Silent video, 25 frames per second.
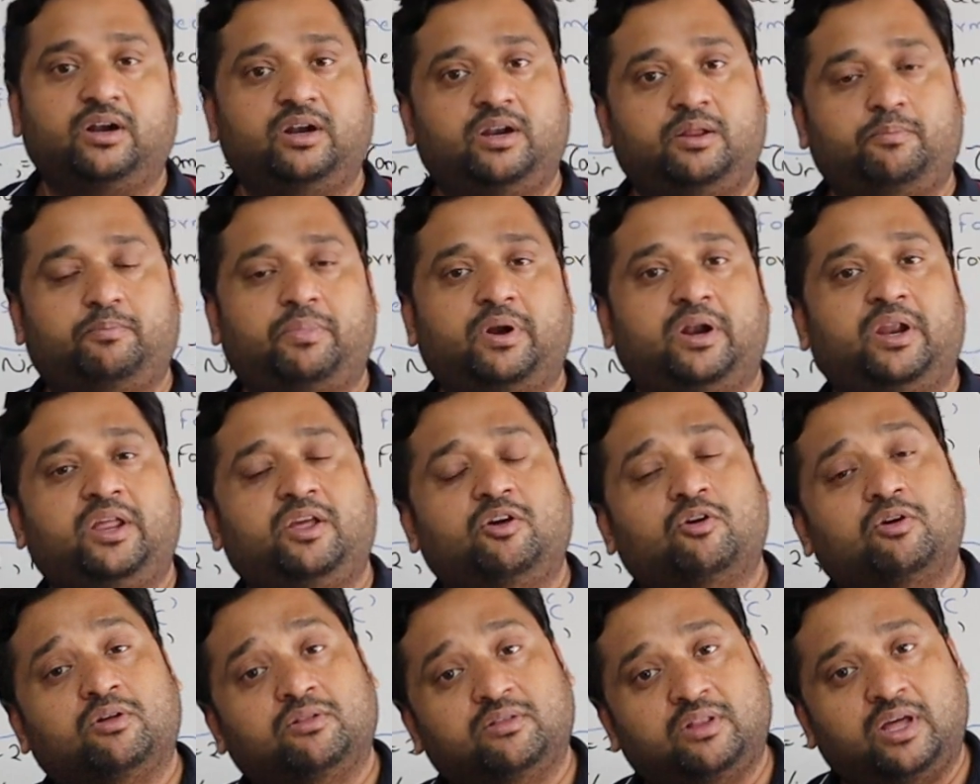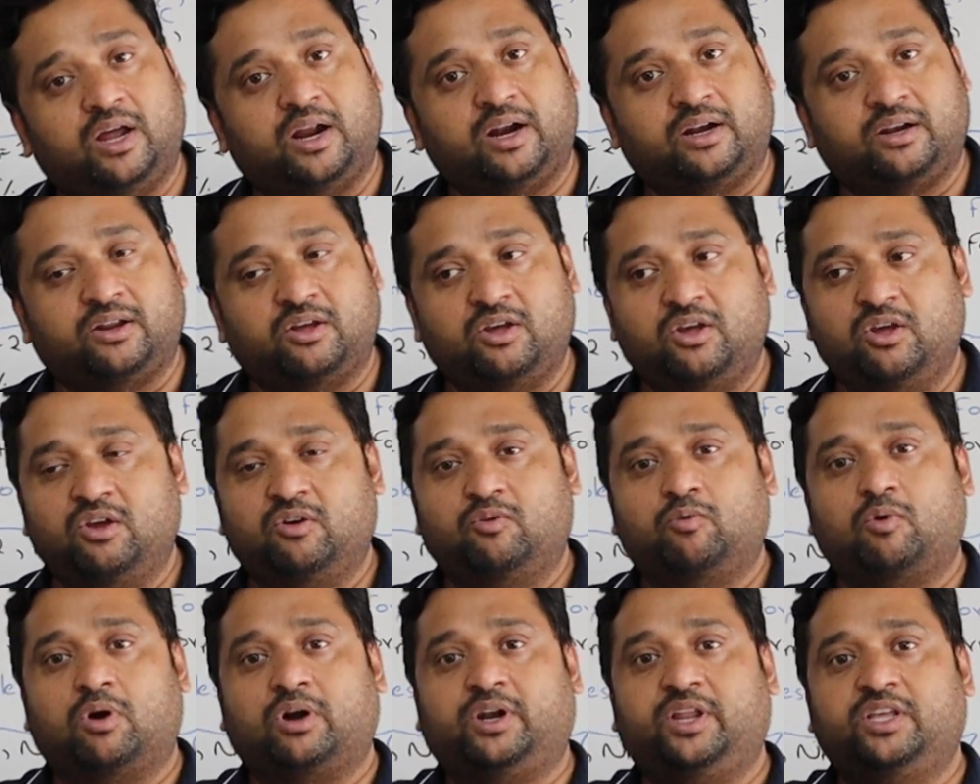depending on that,
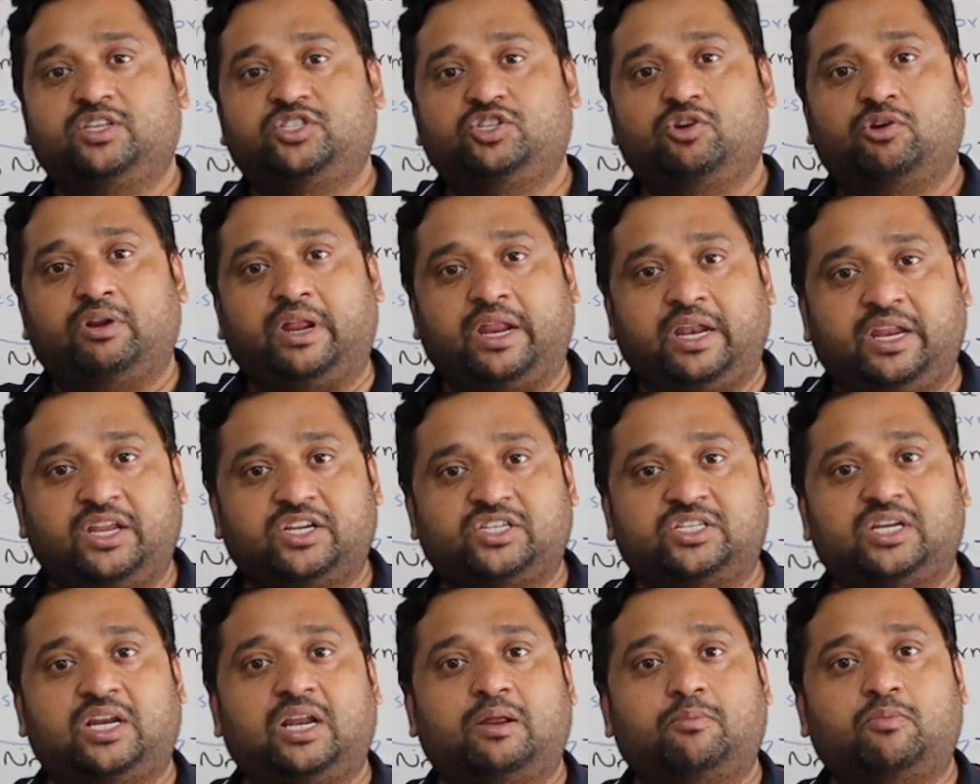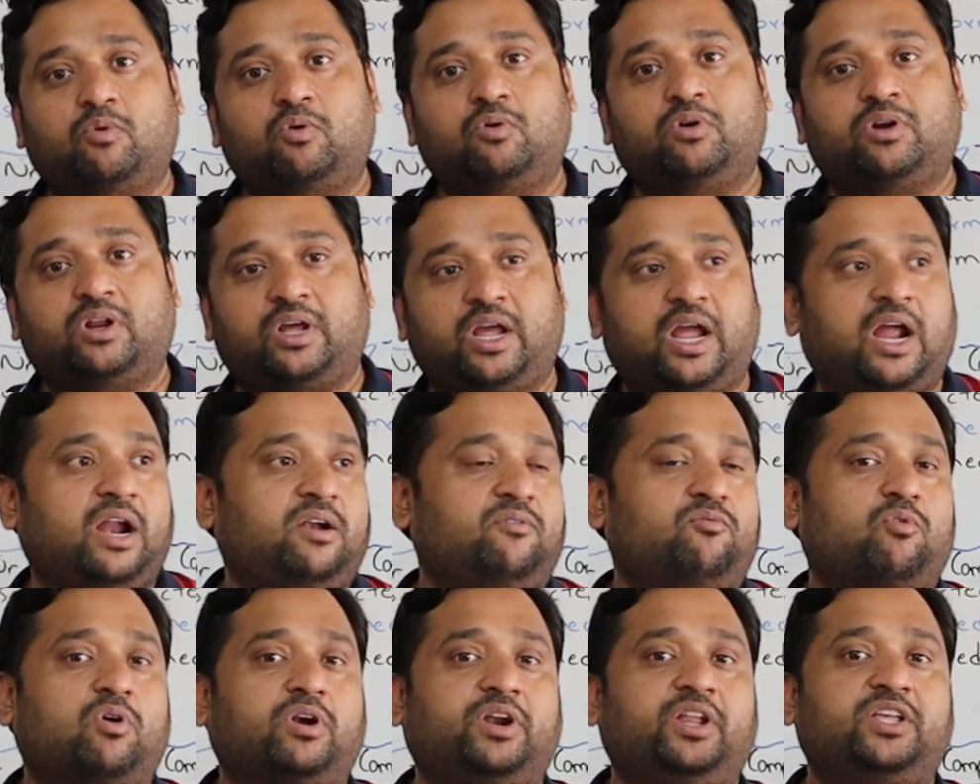what is your initial amount
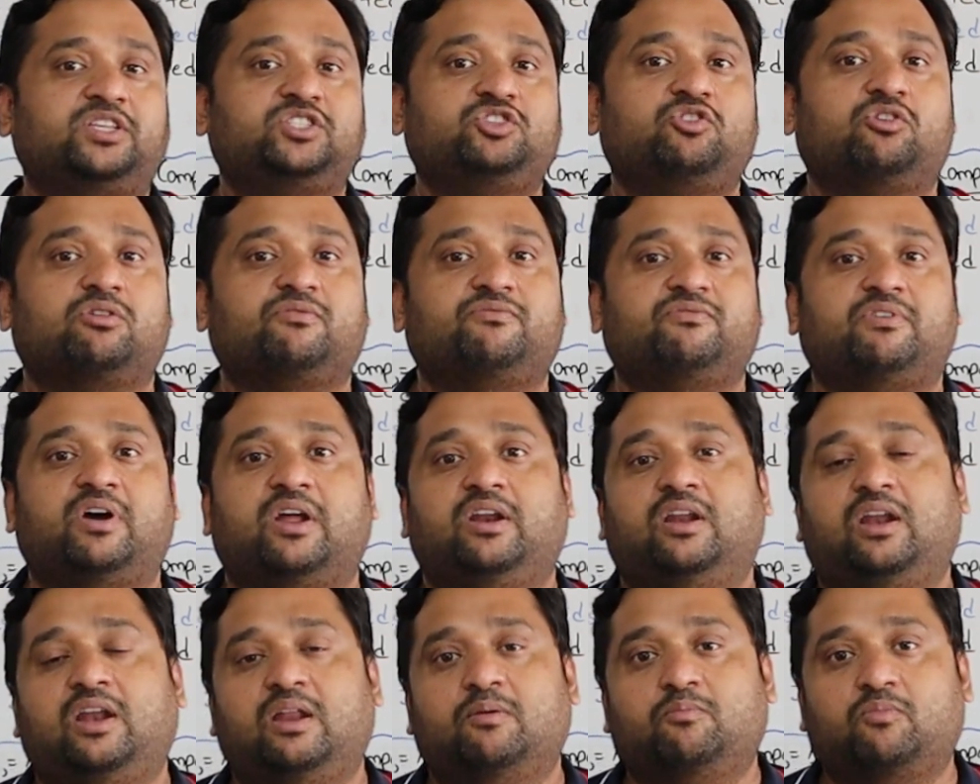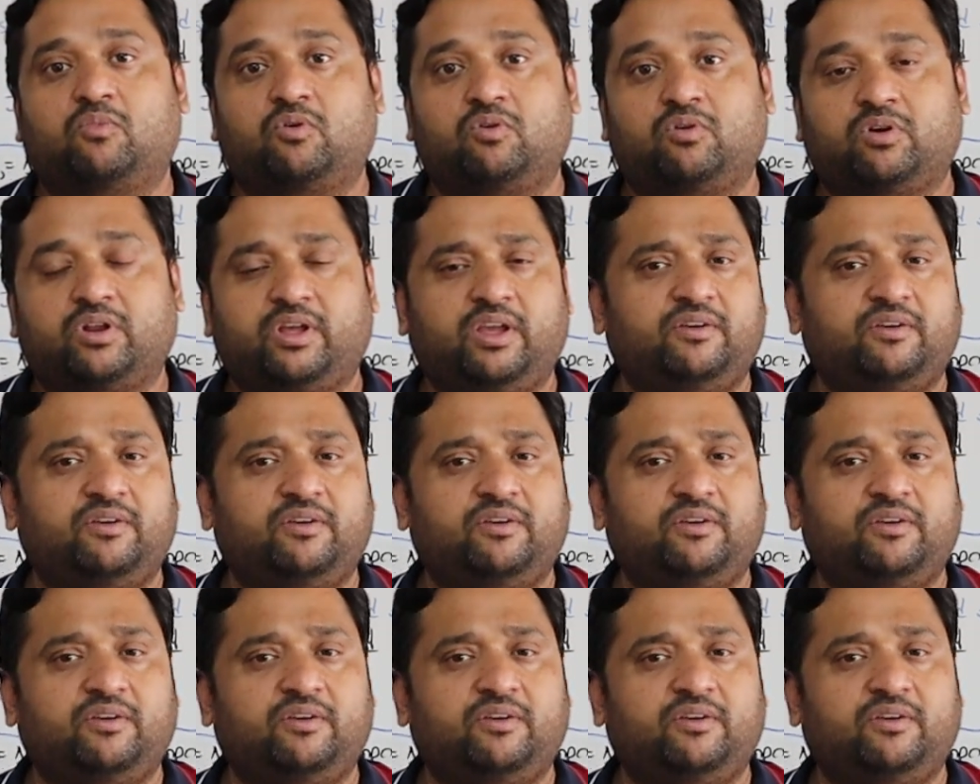and what is your final amount.